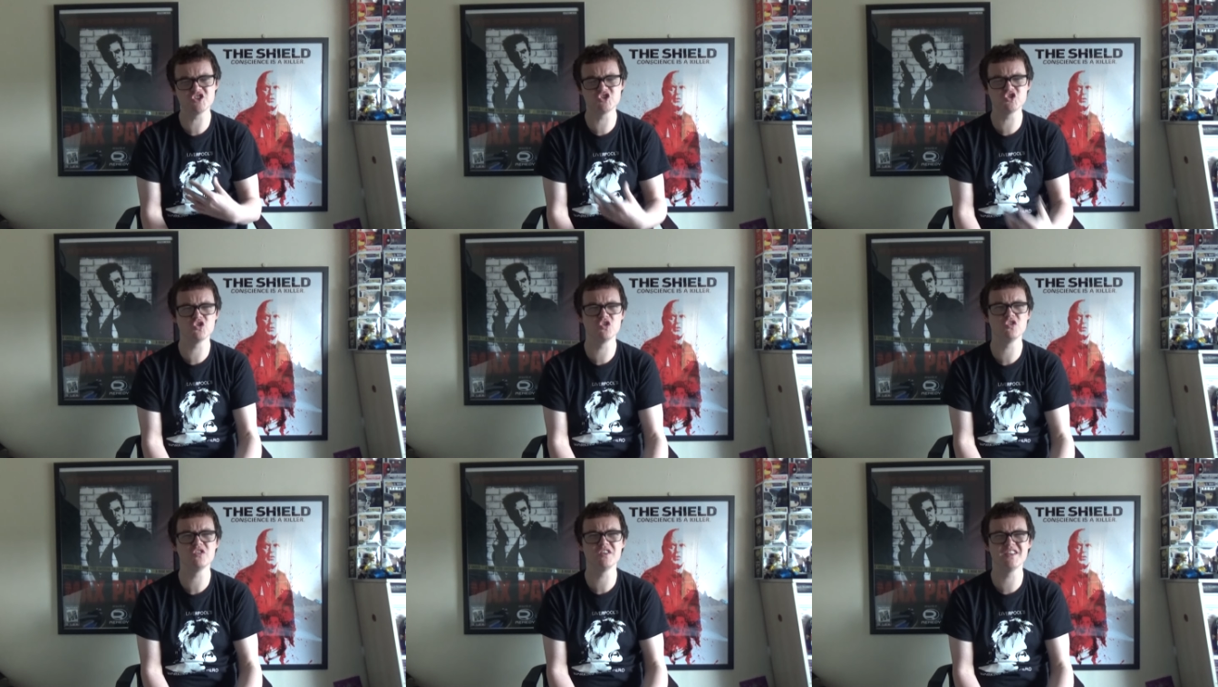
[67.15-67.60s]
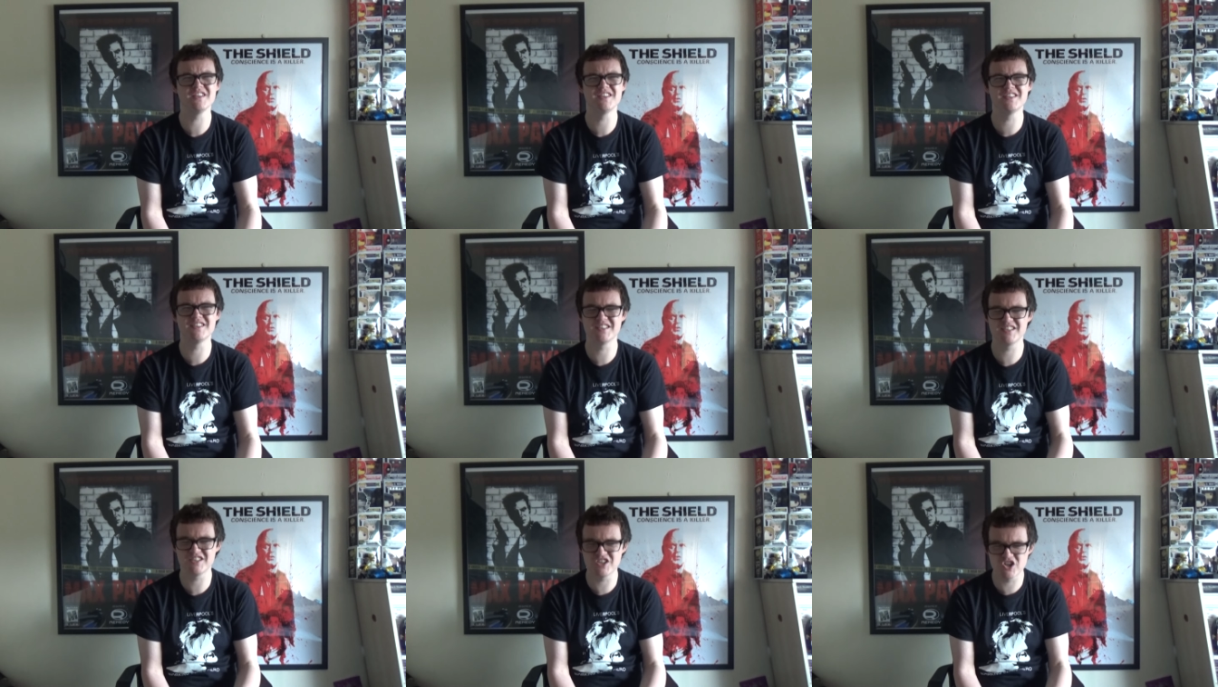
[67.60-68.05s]
truly
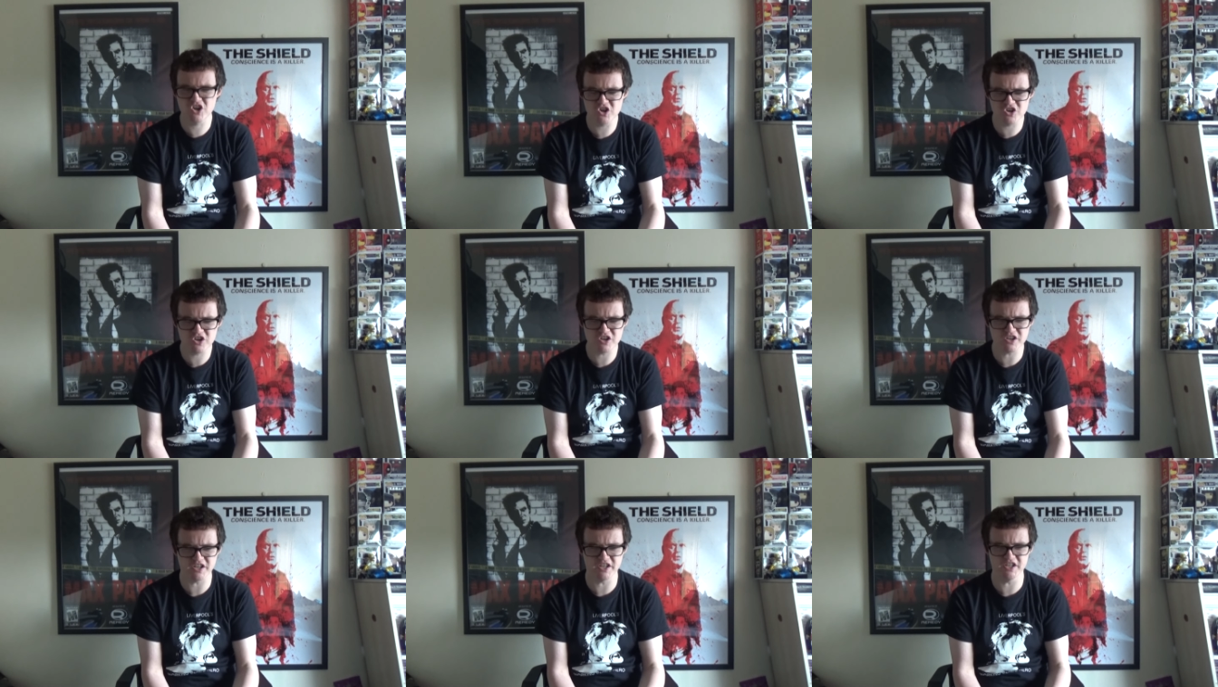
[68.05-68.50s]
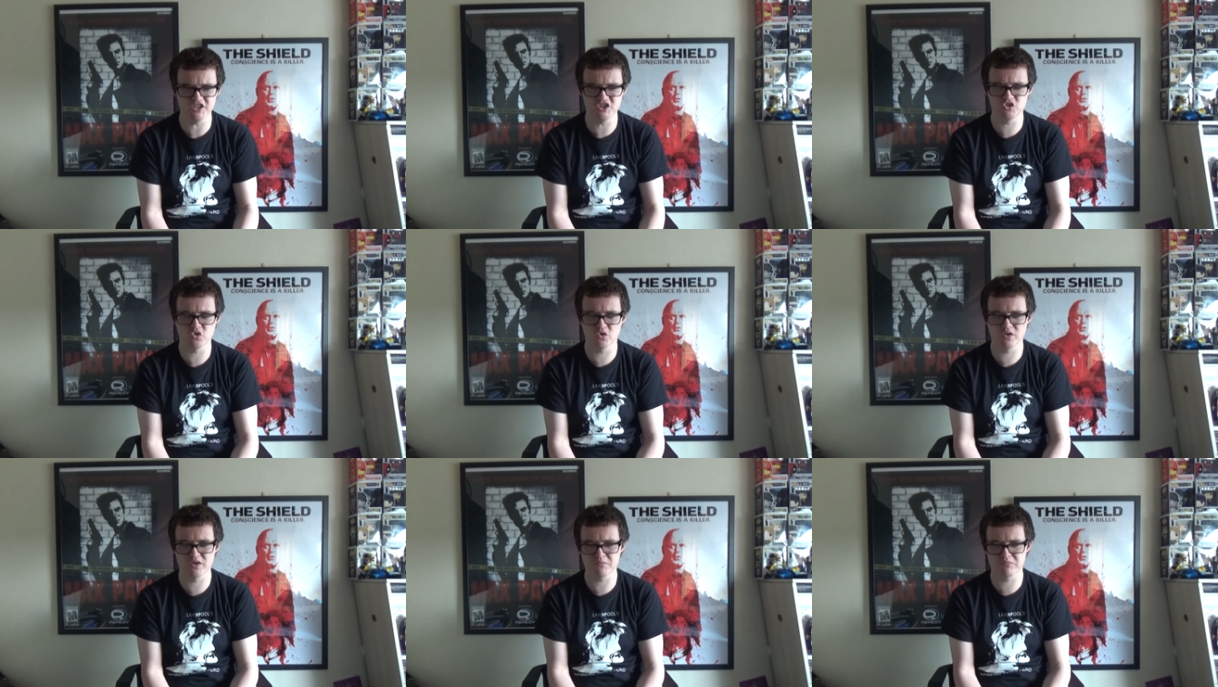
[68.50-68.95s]
couldn't
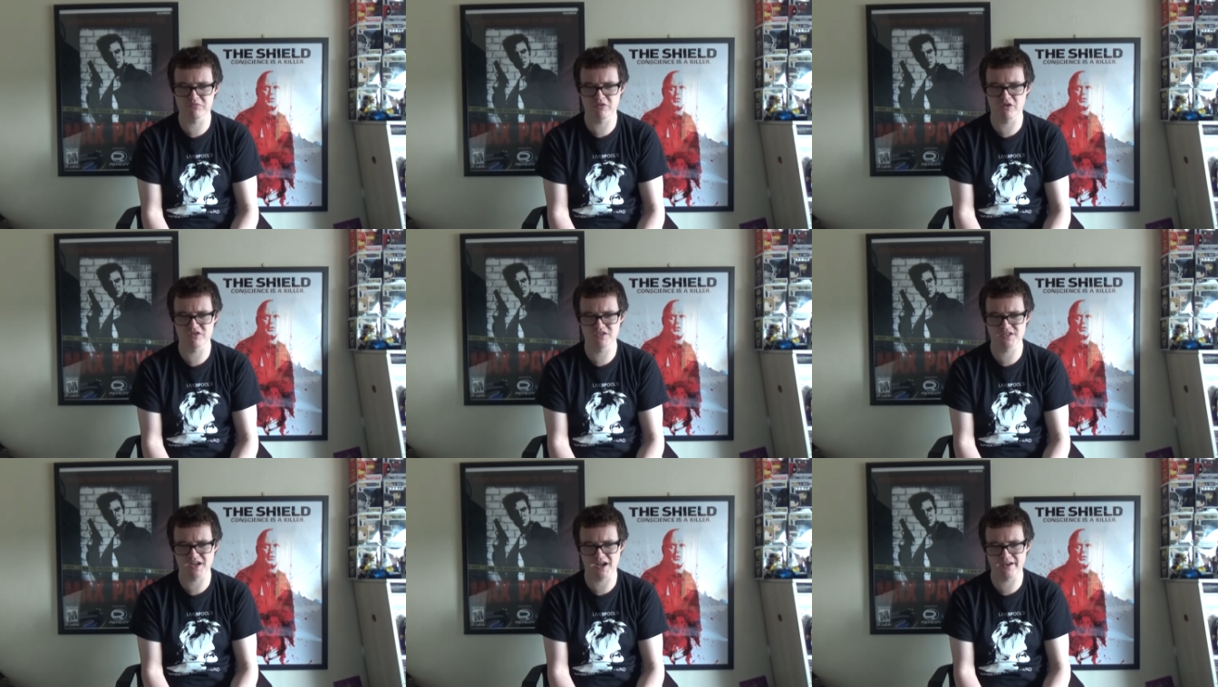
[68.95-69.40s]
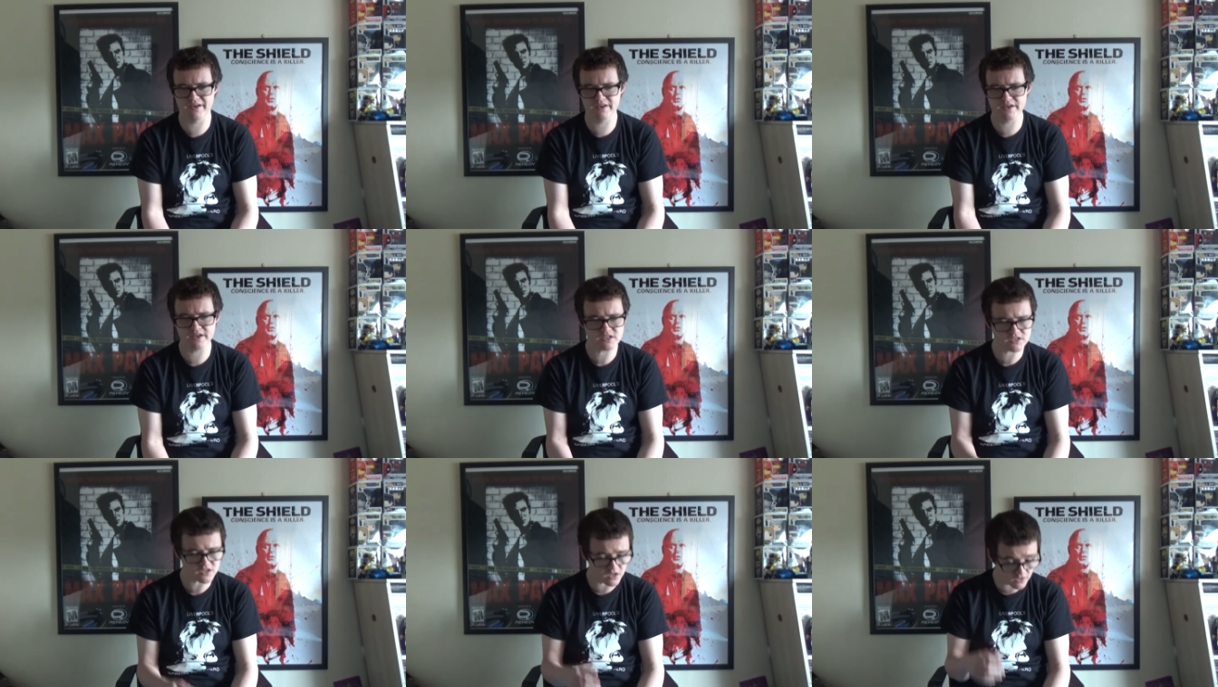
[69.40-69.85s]
enjoy the
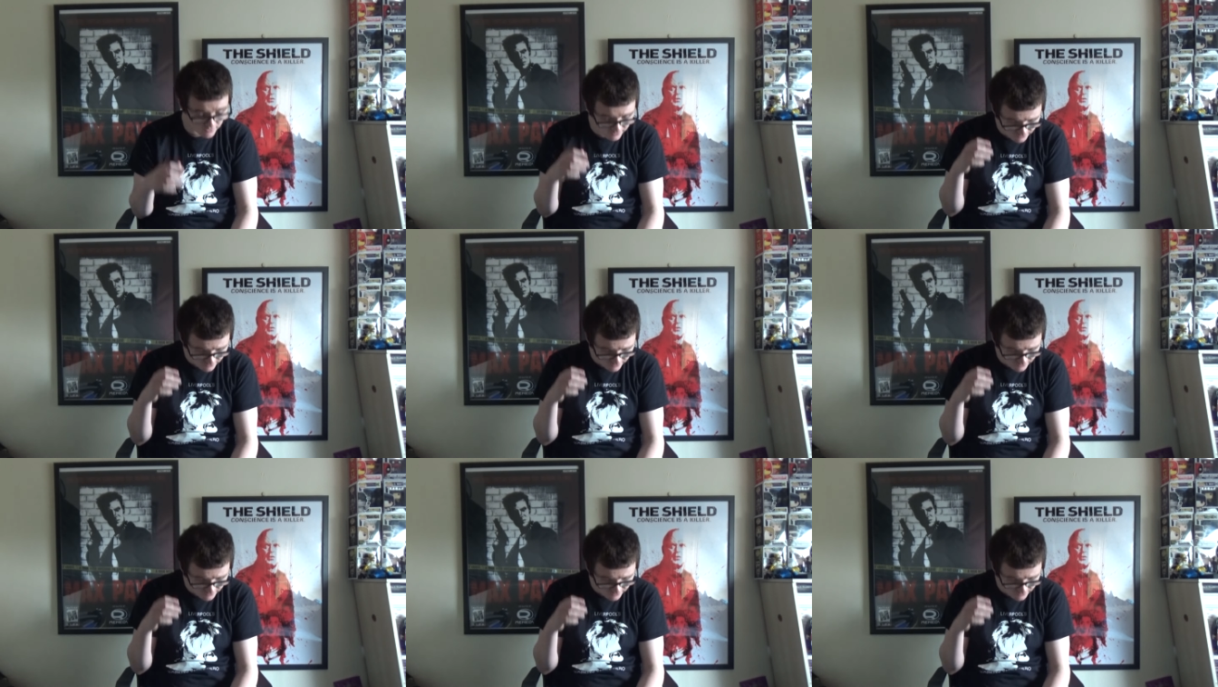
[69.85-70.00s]
protagonist.